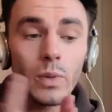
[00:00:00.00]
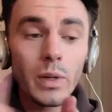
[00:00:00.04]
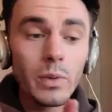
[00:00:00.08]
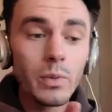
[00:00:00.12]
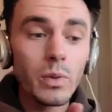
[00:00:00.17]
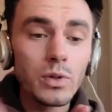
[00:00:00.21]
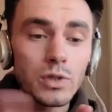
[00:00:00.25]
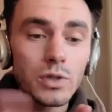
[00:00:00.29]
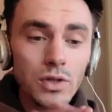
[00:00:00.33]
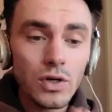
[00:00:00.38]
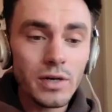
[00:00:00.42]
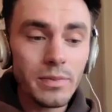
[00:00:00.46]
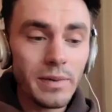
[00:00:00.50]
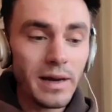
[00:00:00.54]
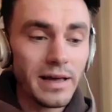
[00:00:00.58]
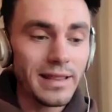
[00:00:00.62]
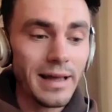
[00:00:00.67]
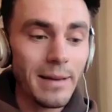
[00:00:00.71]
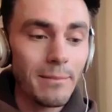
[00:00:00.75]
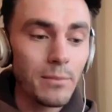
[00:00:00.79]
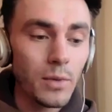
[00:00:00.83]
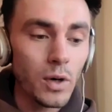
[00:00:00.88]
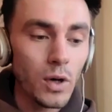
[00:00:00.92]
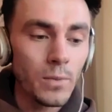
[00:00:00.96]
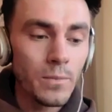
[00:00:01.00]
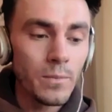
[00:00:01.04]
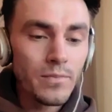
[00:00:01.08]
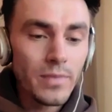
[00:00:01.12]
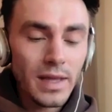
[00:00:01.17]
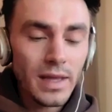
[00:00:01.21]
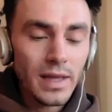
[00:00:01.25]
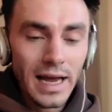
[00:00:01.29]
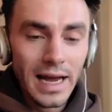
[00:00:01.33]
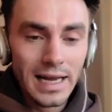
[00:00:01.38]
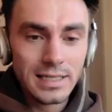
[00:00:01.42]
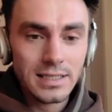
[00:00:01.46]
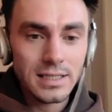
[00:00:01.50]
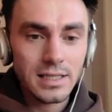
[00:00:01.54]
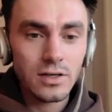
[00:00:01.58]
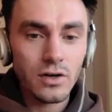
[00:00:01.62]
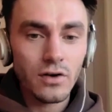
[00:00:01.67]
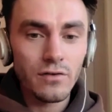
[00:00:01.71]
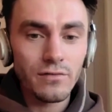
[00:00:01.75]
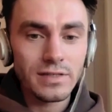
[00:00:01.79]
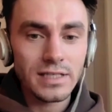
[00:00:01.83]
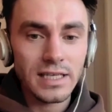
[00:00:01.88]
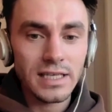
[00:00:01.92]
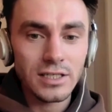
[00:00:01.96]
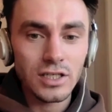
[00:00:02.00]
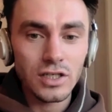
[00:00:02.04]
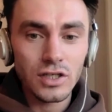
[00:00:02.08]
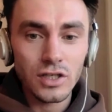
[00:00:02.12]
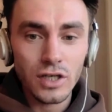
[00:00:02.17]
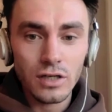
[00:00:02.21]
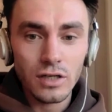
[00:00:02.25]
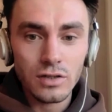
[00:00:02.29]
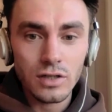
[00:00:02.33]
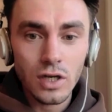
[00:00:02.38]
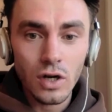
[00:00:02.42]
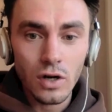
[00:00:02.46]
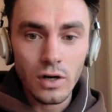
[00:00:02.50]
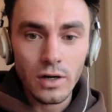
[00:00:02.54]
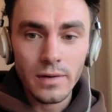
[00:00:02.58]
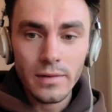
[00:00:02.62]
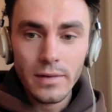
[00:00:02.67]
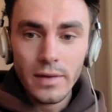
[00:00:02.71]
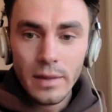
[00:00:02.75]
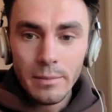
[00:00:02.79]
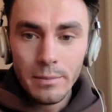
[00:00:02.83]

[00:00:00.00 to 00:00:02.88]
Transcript: We will talk about that more as the conversation goes along.